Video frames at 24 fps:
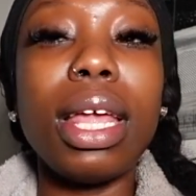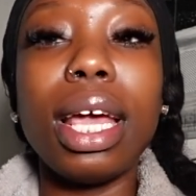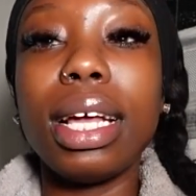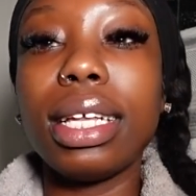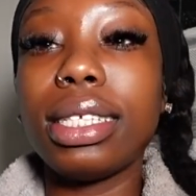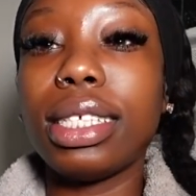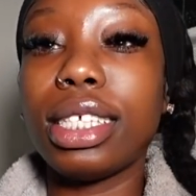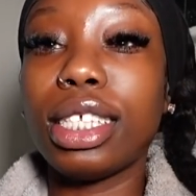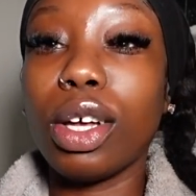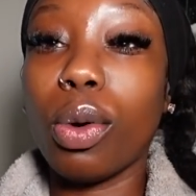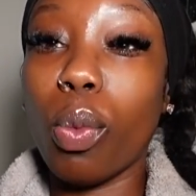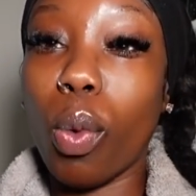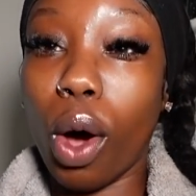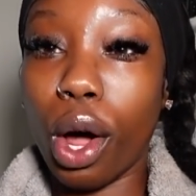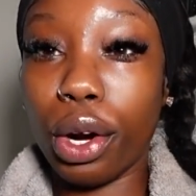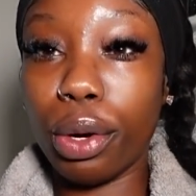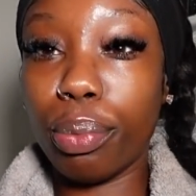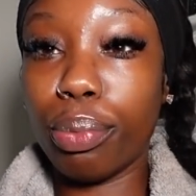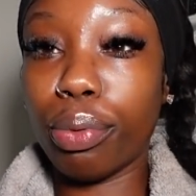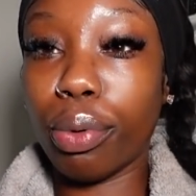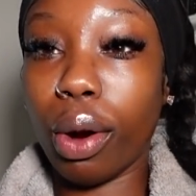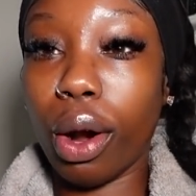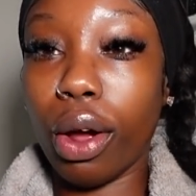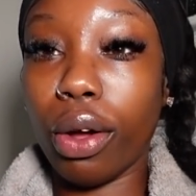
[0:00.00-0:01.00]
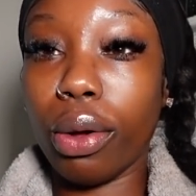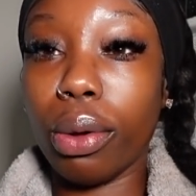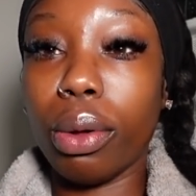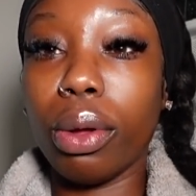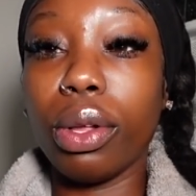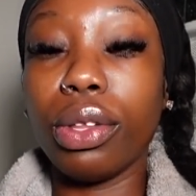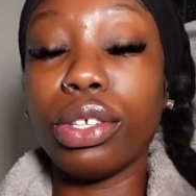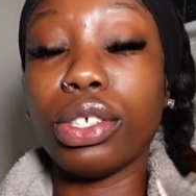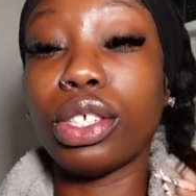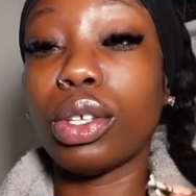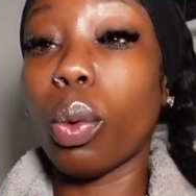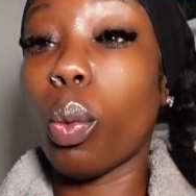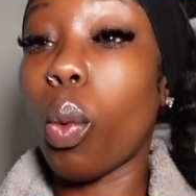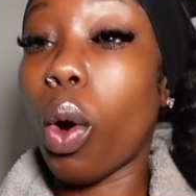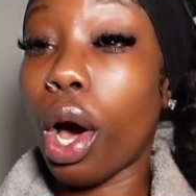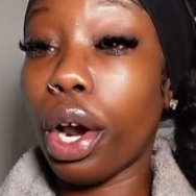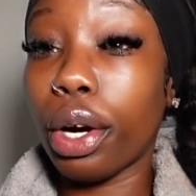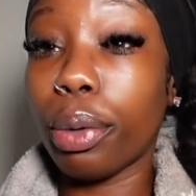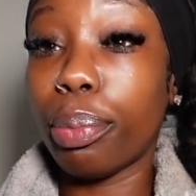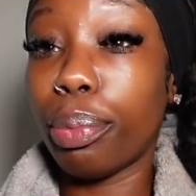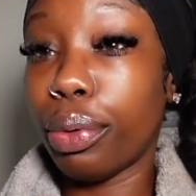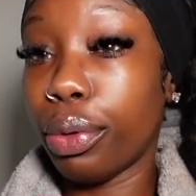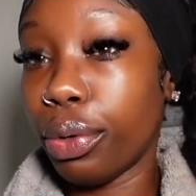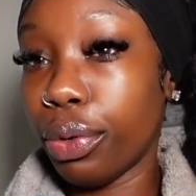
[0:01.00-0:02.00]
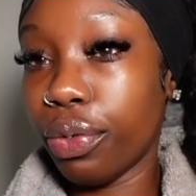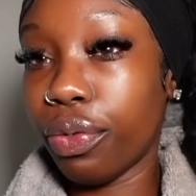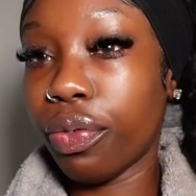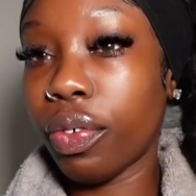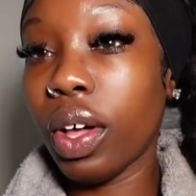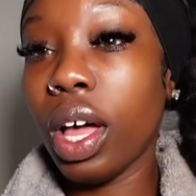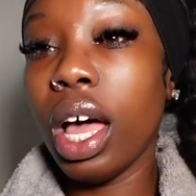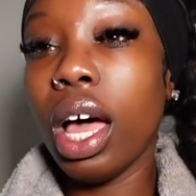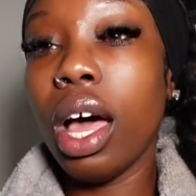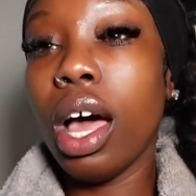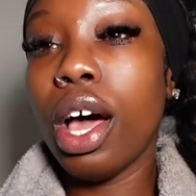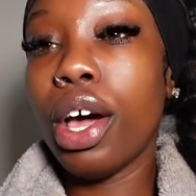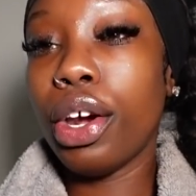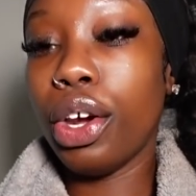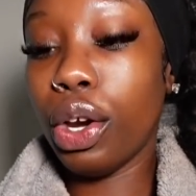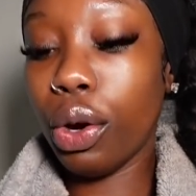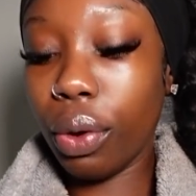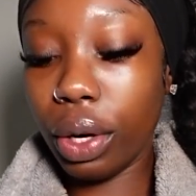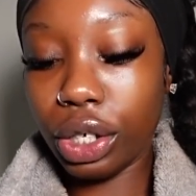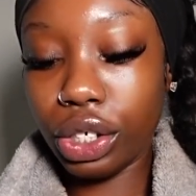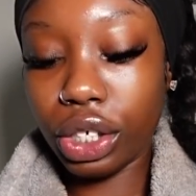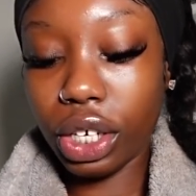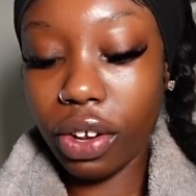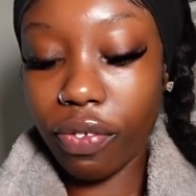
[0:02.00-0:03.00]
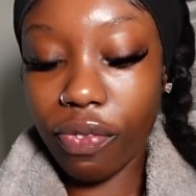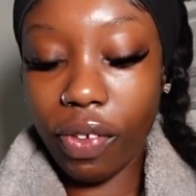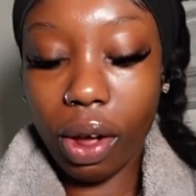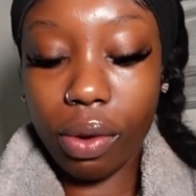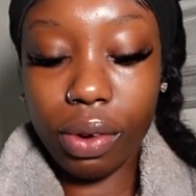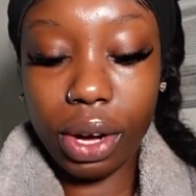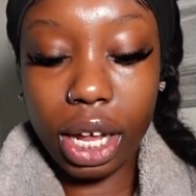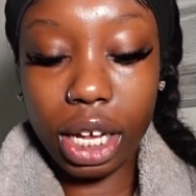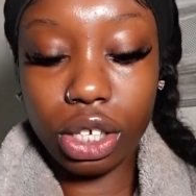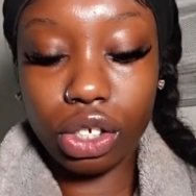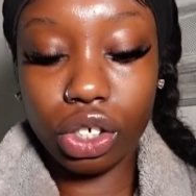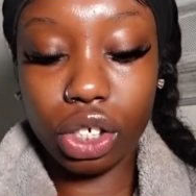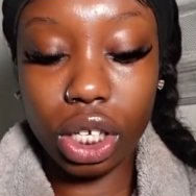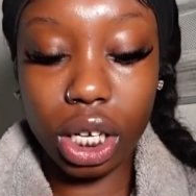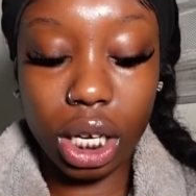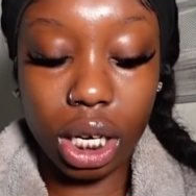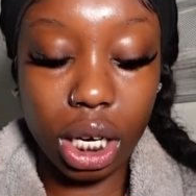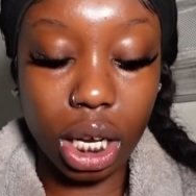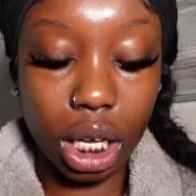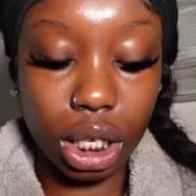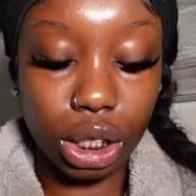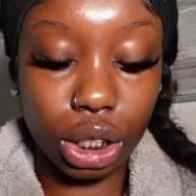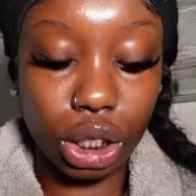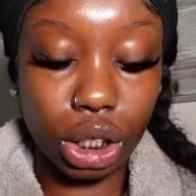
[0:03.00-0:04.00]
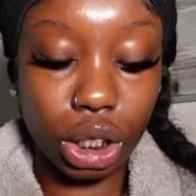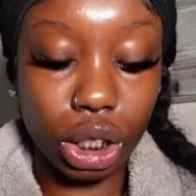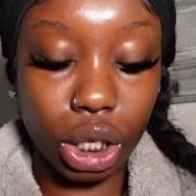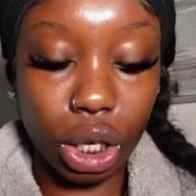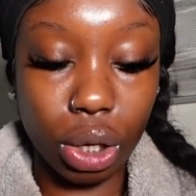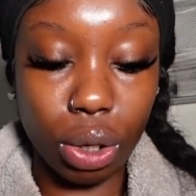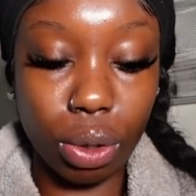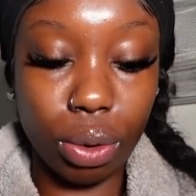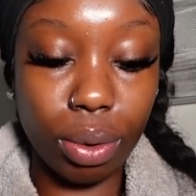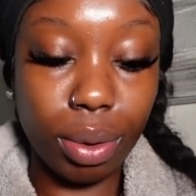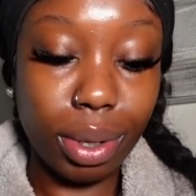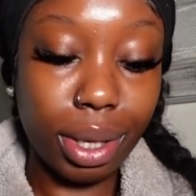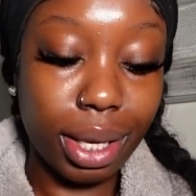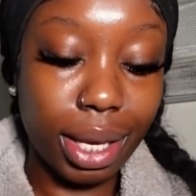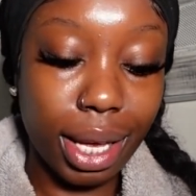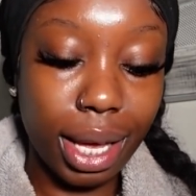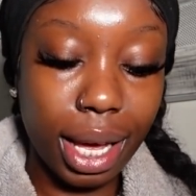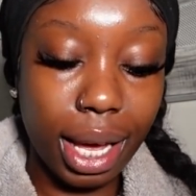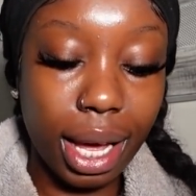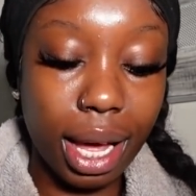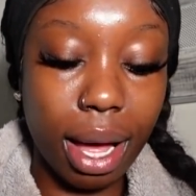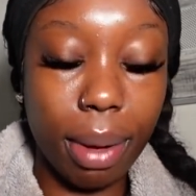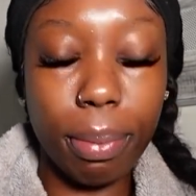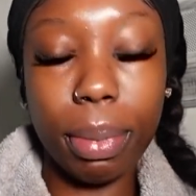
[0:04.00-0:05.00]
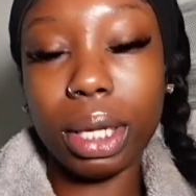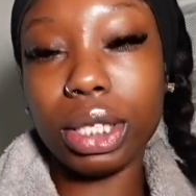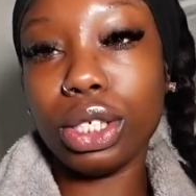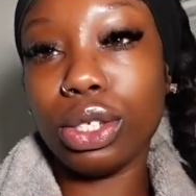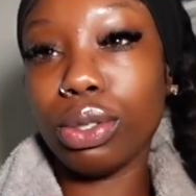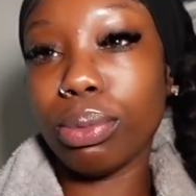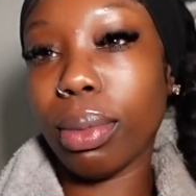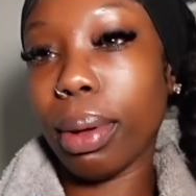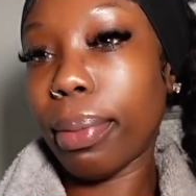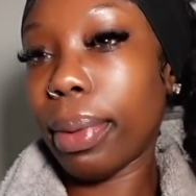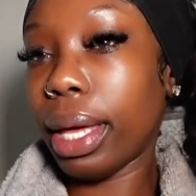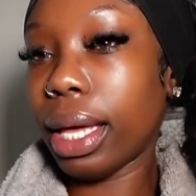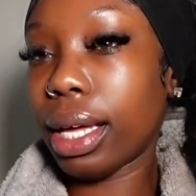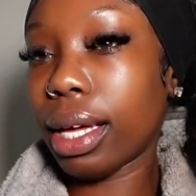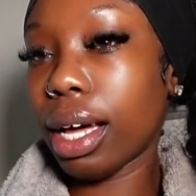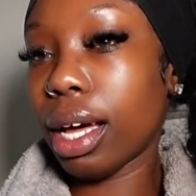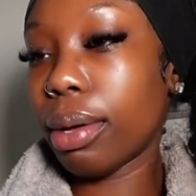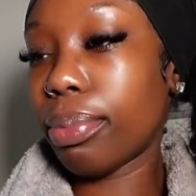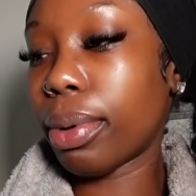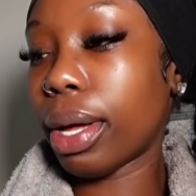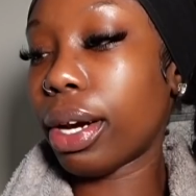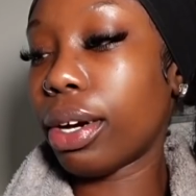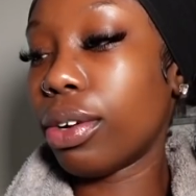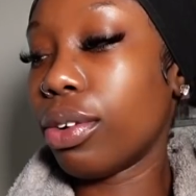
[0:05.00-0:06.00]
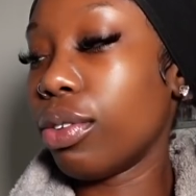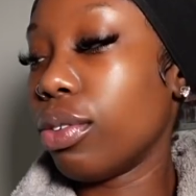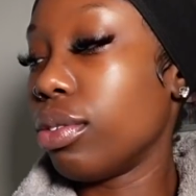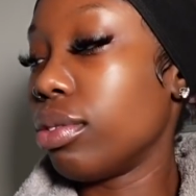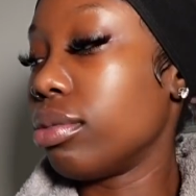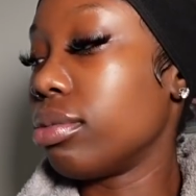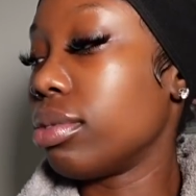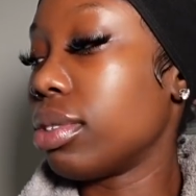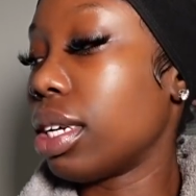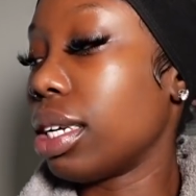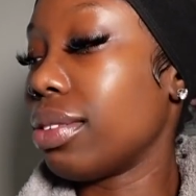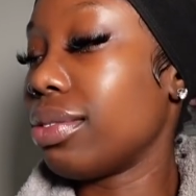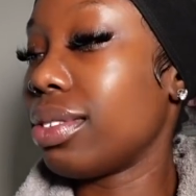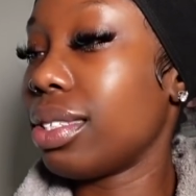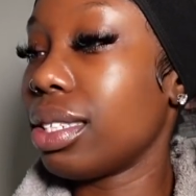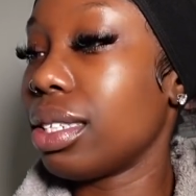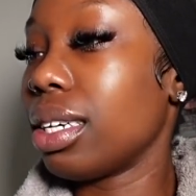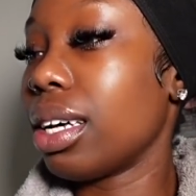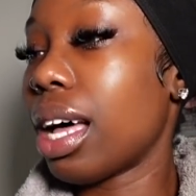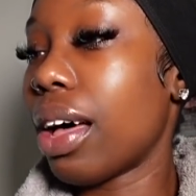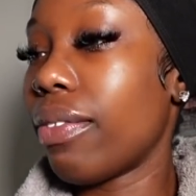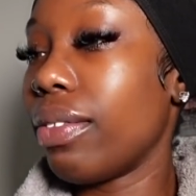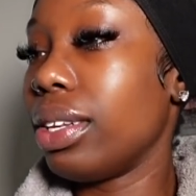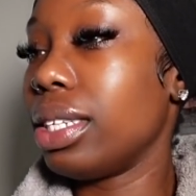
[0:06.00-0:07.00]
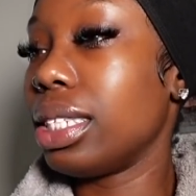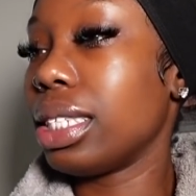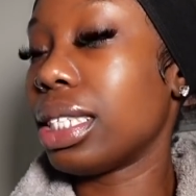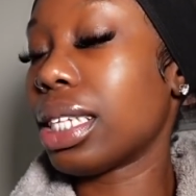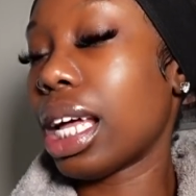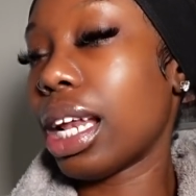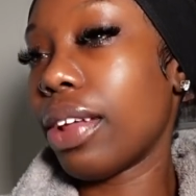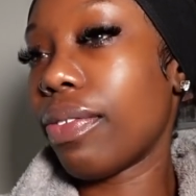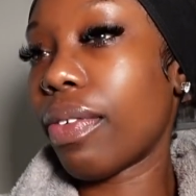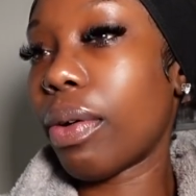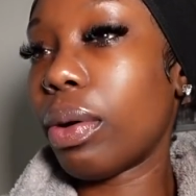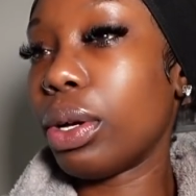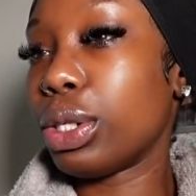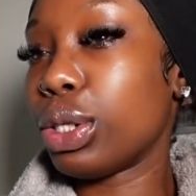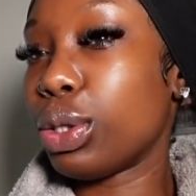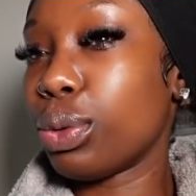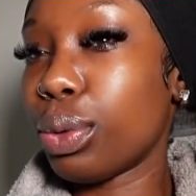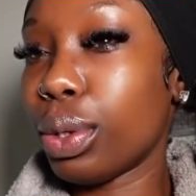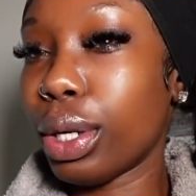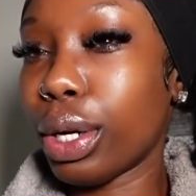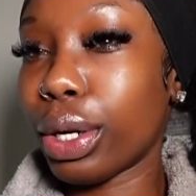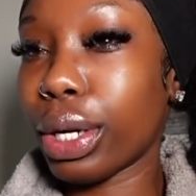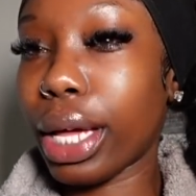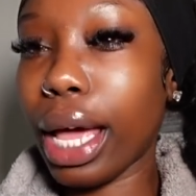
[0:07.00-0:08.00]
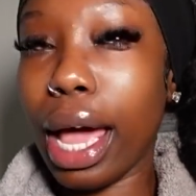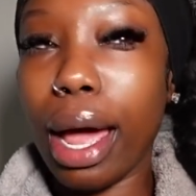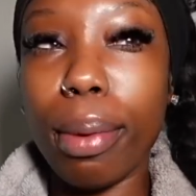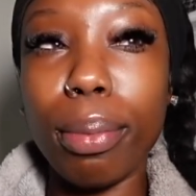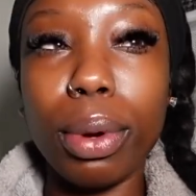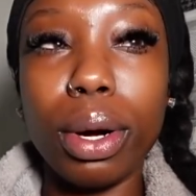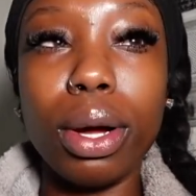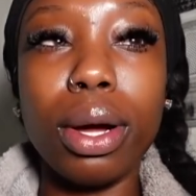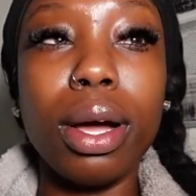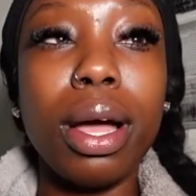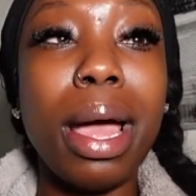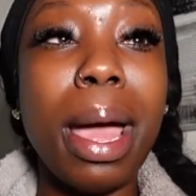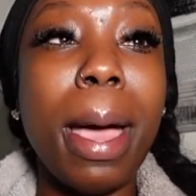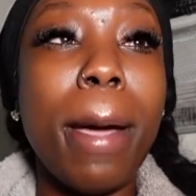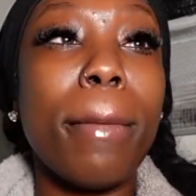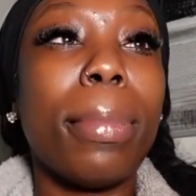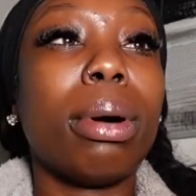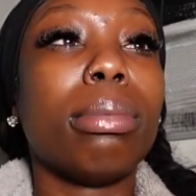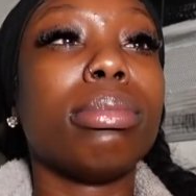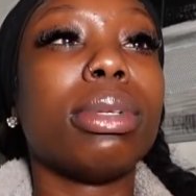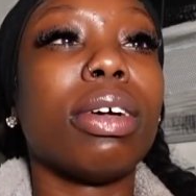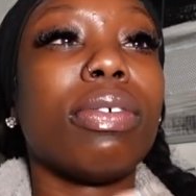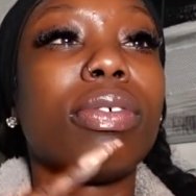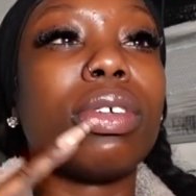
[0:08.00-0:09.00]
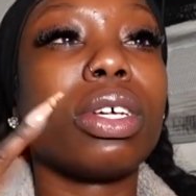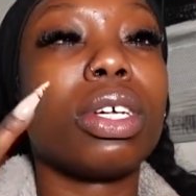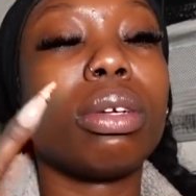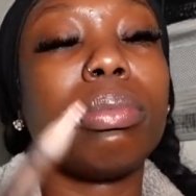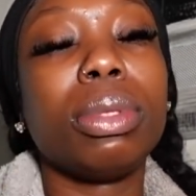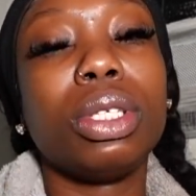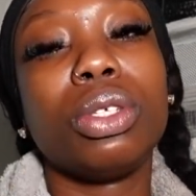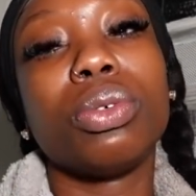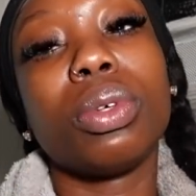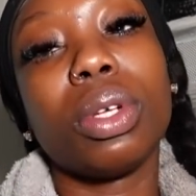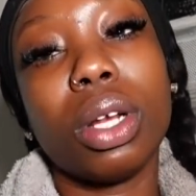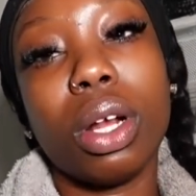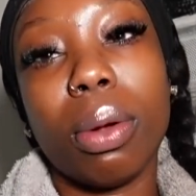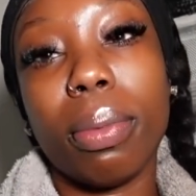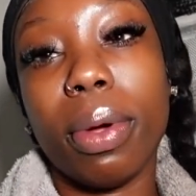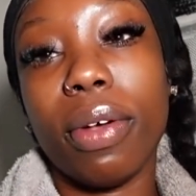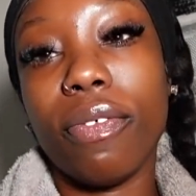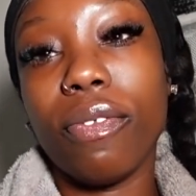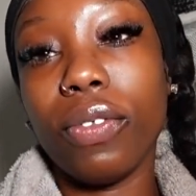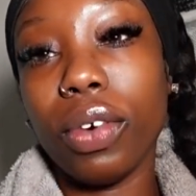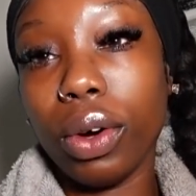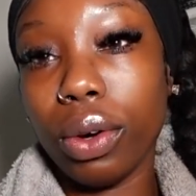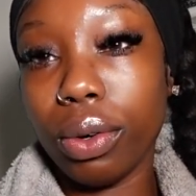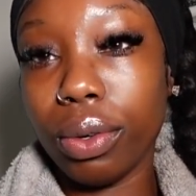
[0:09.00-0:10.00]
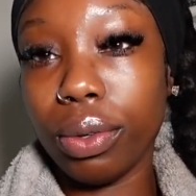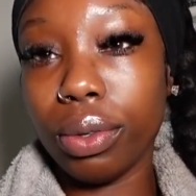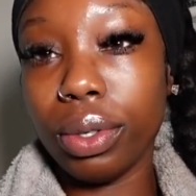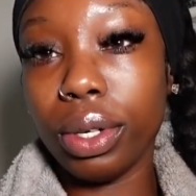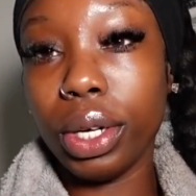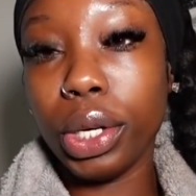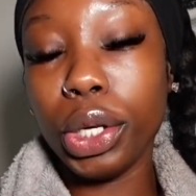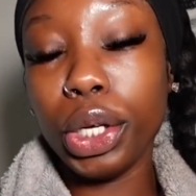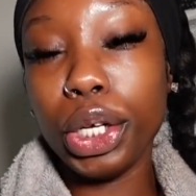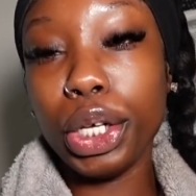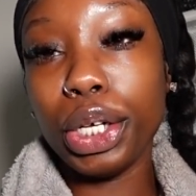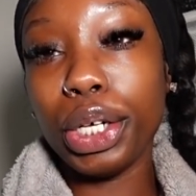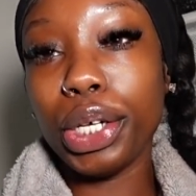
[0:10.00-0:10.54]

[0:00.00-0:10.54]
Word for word: It's the water pro this is a waterproof nourishing foundation. So yeah, I'm about to do my makeup. I don't know, I still haven't decided if I want to do it on camera, but I'm definitely gonna be doing it on my phone.